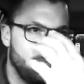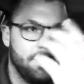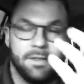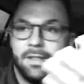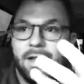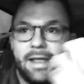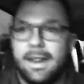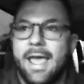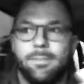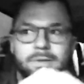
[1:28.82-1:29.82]
everything that had
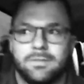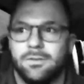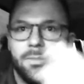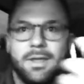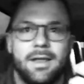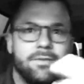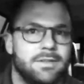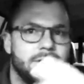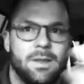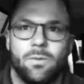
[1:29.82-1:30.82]
happened to me,
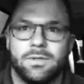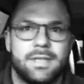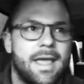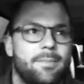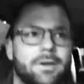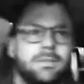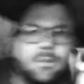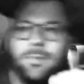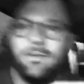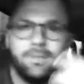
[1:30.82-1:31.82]
everything that was happening
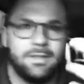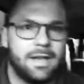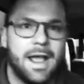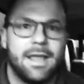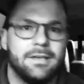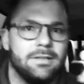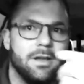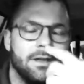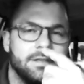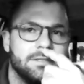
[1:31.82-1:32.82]
to me, everything that I had
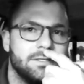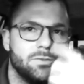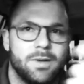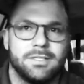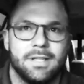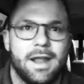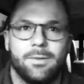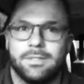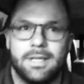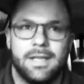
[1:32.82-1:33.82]
done, the situation that I
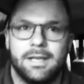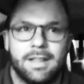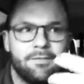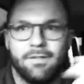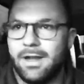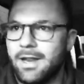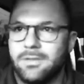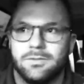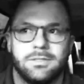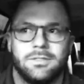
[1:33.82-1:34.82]
was in, and that
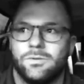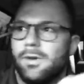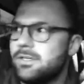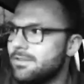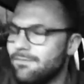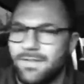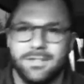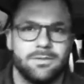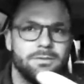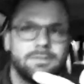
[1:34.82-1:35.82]
financial situation,
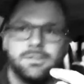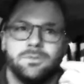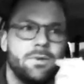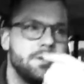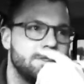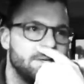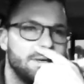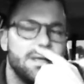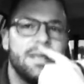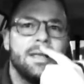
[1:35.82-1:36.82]
physical situation,
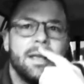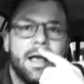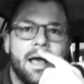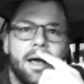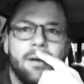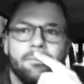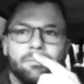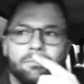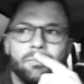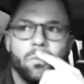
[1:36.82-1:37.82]

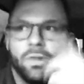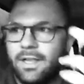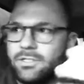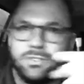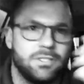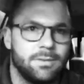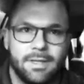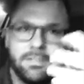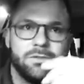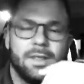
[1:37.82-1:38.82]
um, relationship,
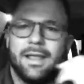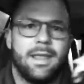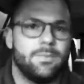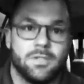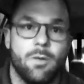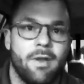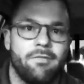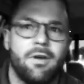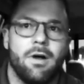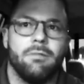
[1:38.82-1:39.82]
that's like it was all my
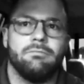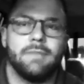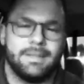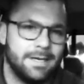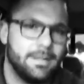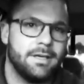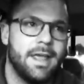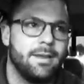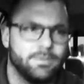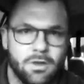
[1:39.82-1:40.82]
fault. At the end of the
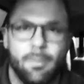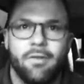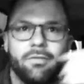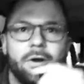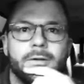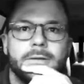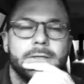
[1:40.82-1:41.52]
day, it was all my fault.